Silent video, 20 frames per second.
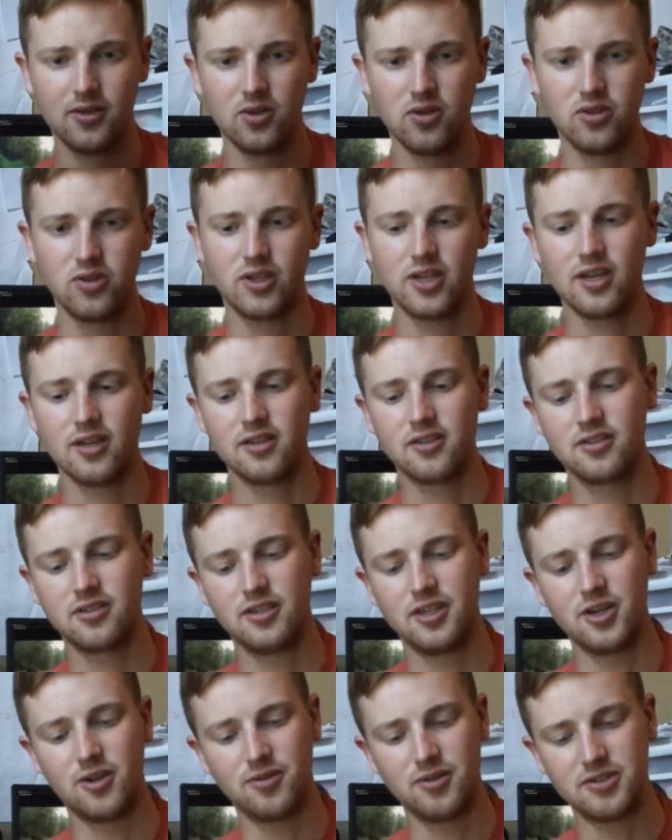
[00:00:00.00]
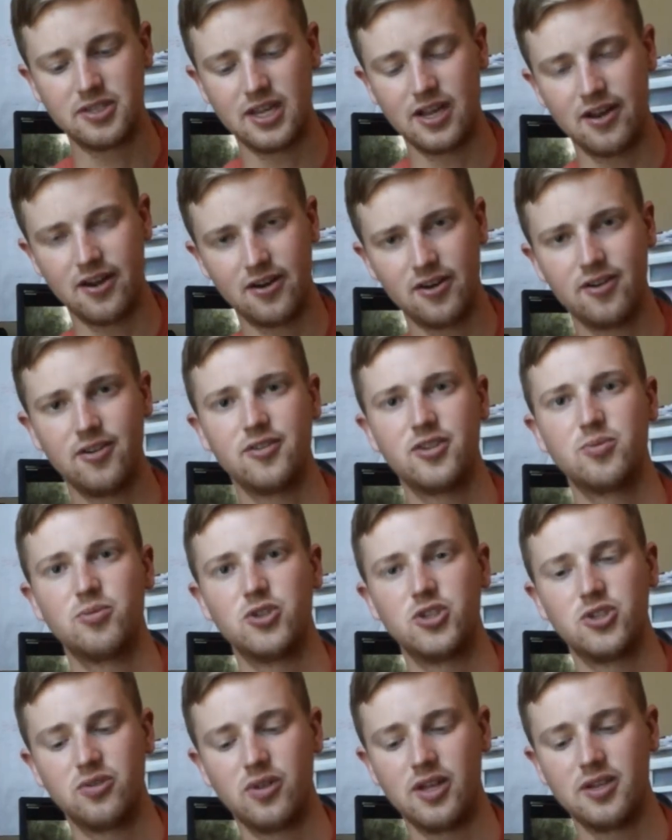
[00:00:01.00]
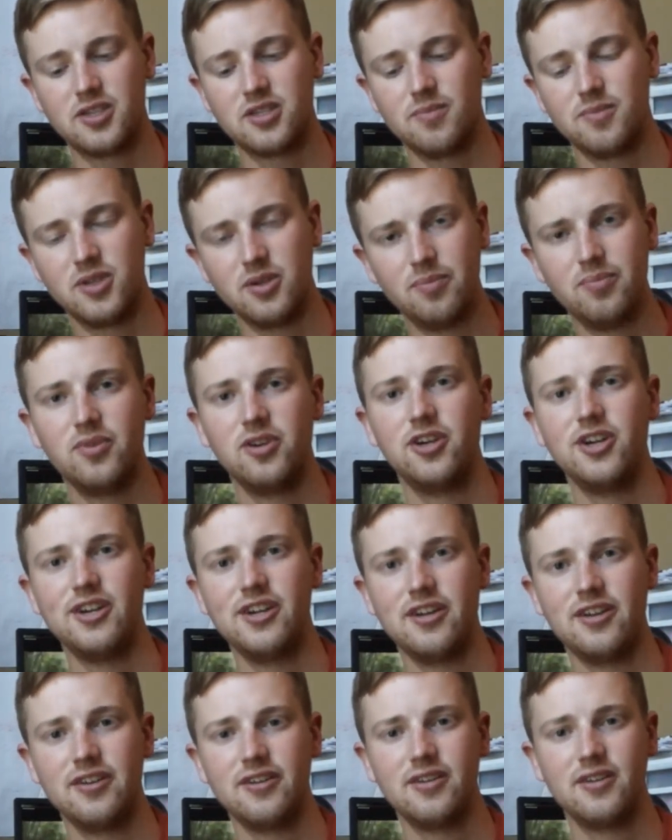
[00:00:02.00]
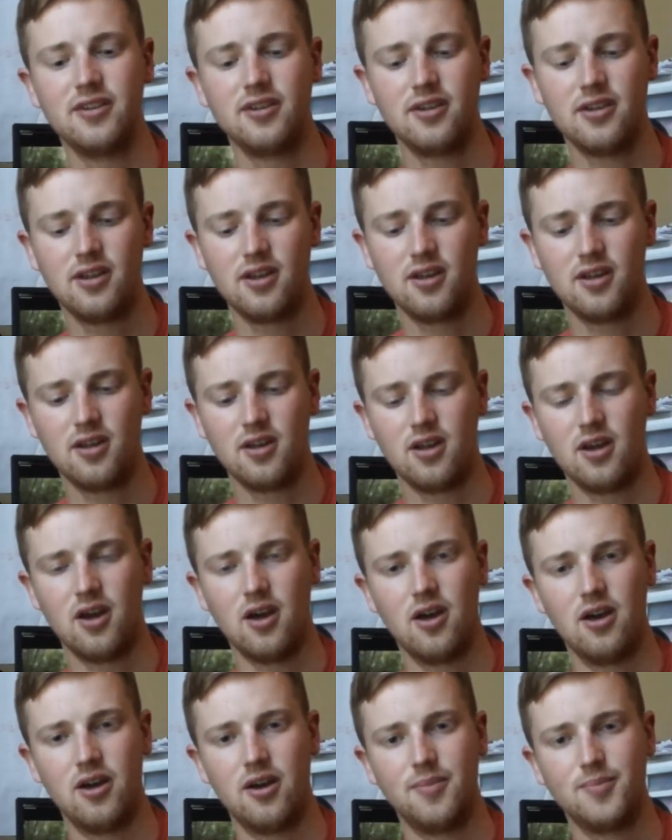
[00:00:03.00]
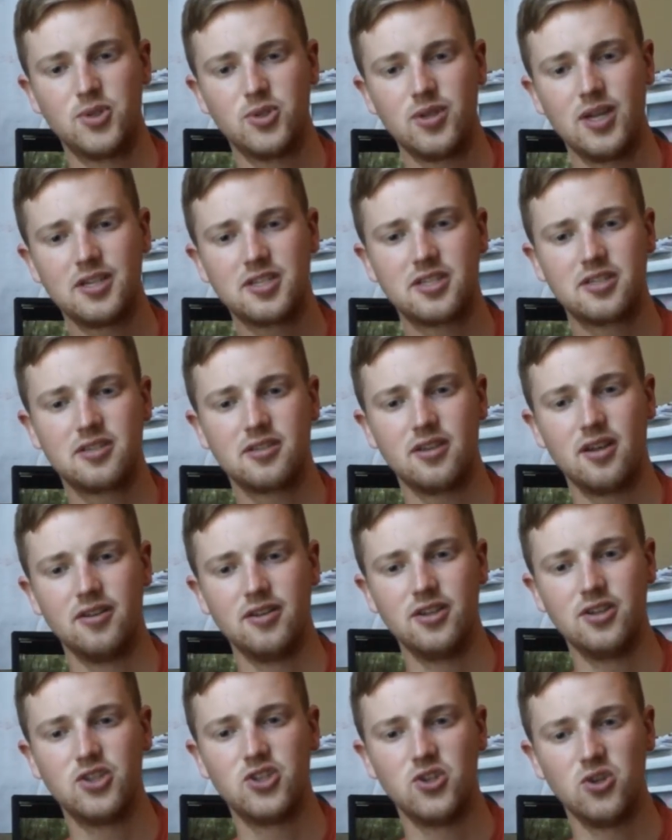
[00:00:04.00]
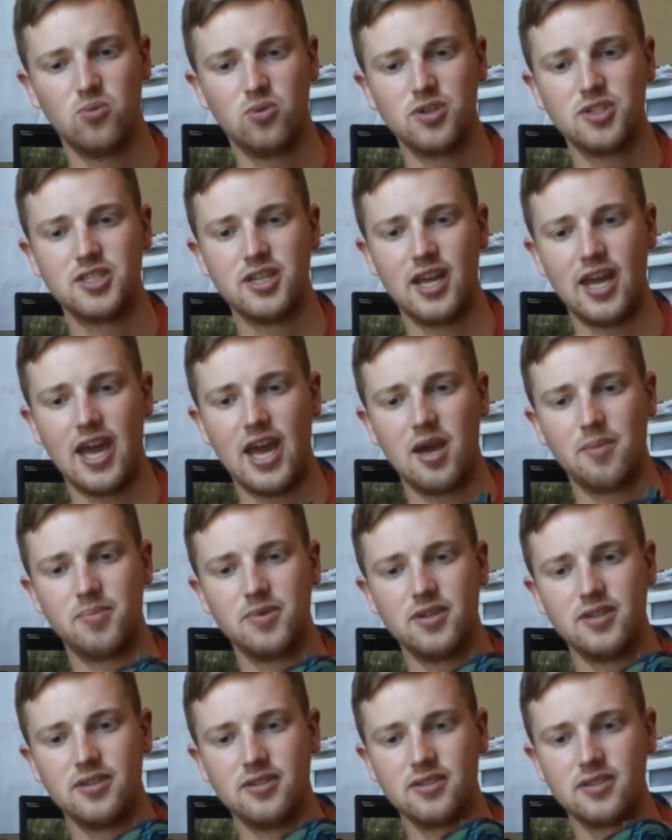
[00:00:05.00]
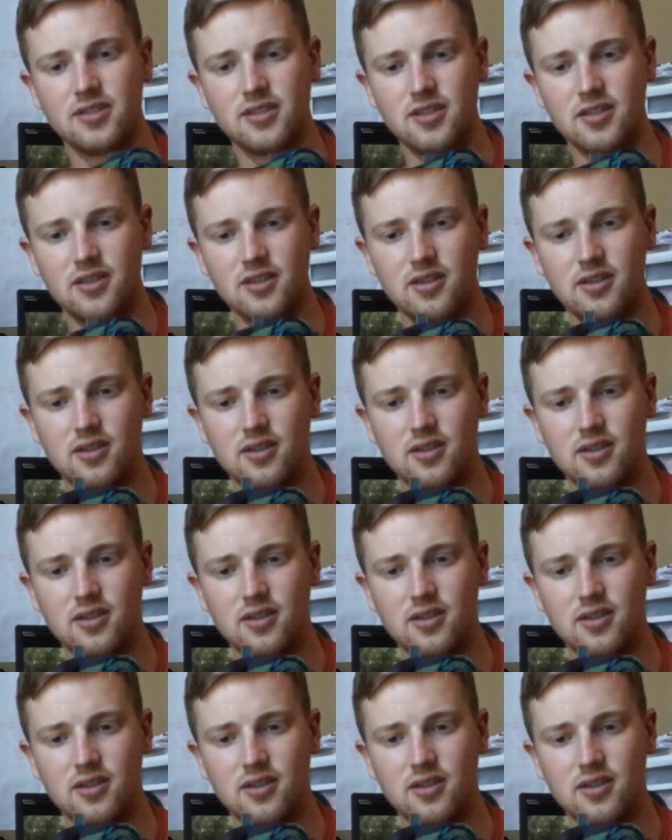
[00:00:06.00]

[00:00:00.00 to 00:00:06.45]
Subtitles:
You get, you know, the tears, which let some debris in. So that's an issue once it happens.